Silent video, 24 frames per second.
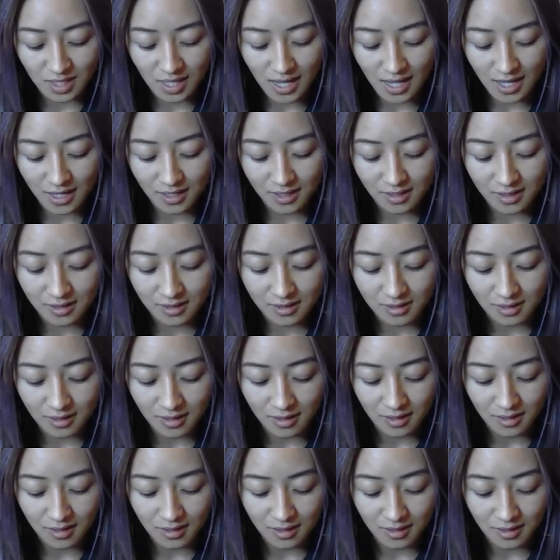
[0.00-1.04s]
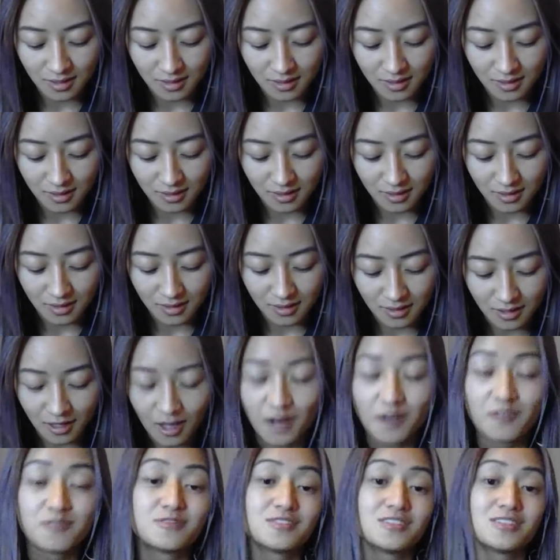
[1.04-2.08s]
And
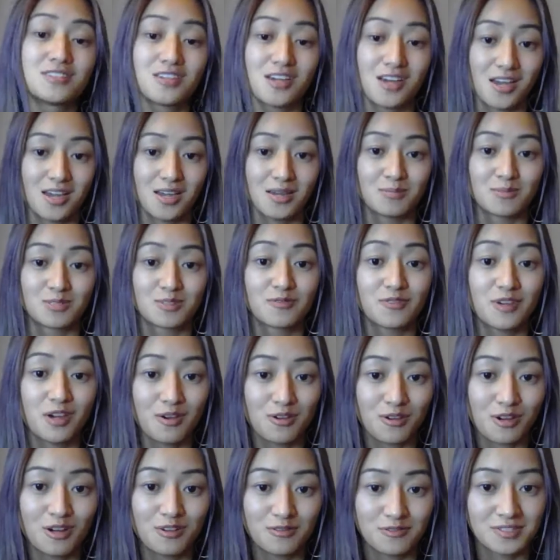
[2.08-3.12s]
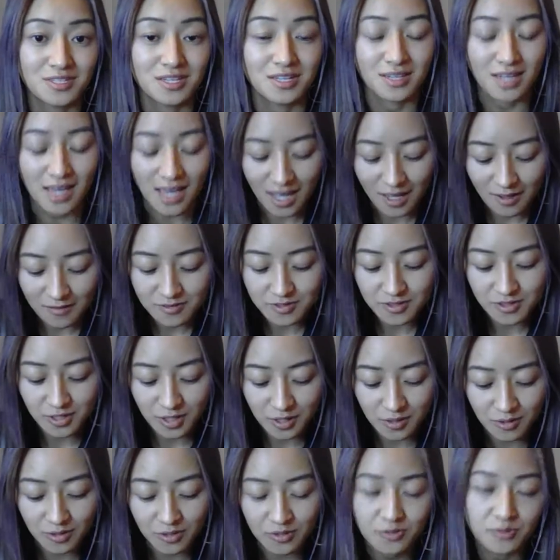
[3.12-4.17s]
oftentimes, very often, after
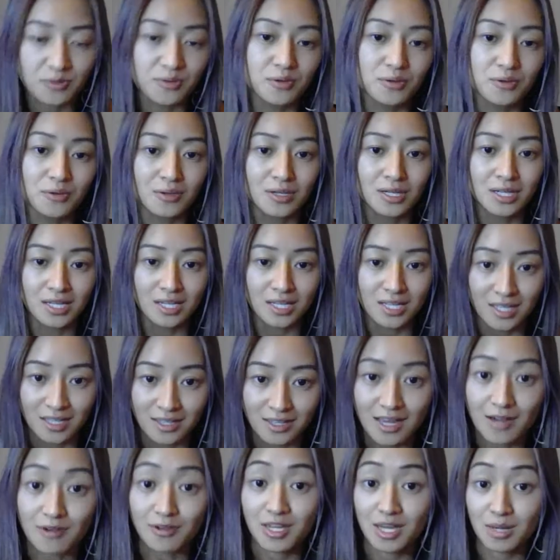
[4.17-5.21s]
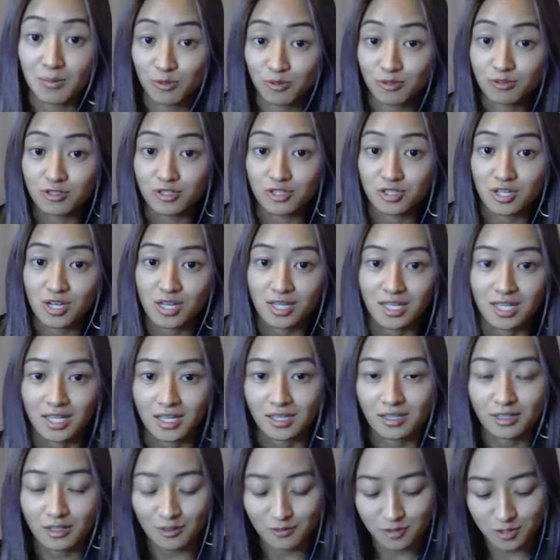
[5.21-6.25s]
going through the alchemical
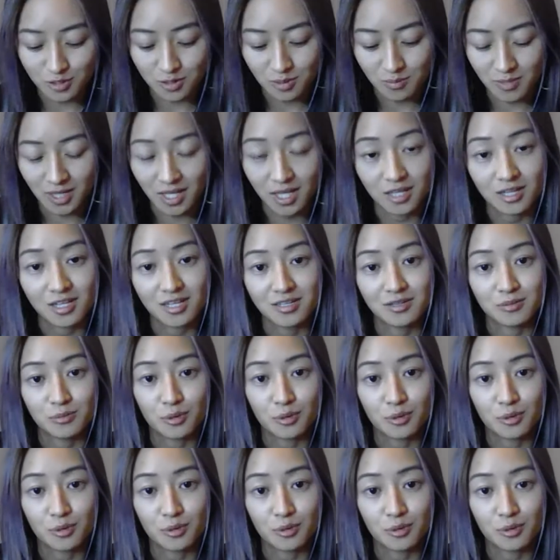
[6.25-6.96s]
journey of doing my inner